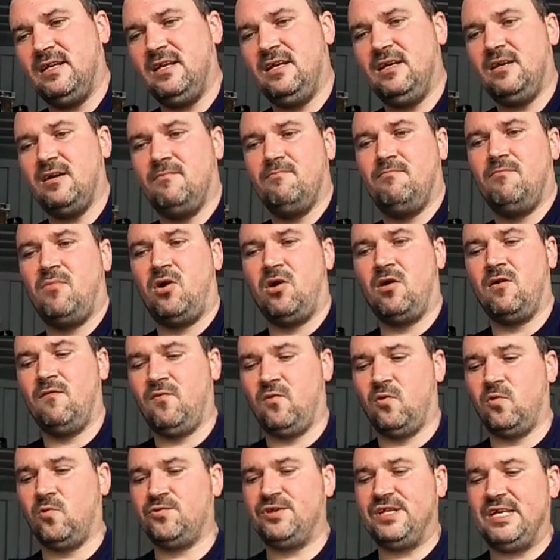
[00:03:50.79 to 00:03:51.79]
the
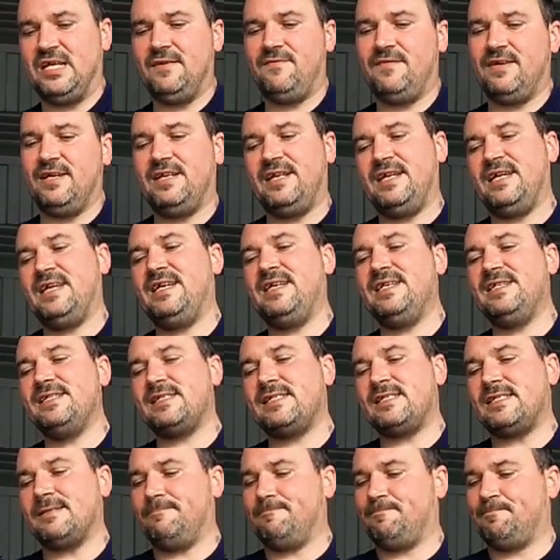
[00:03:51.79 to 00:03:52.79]
Marvel
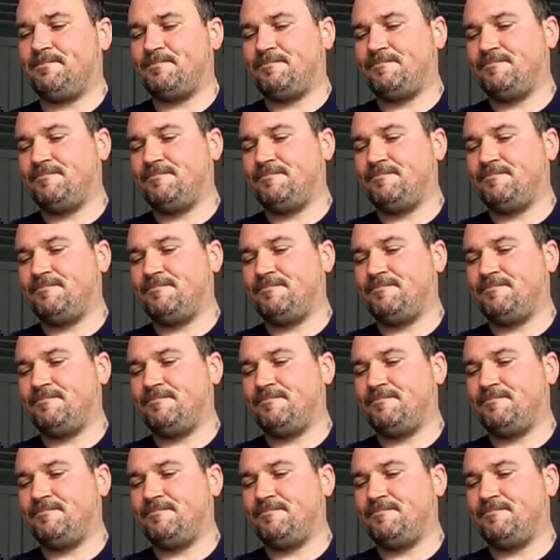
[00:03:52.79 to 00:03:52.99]
DVDs.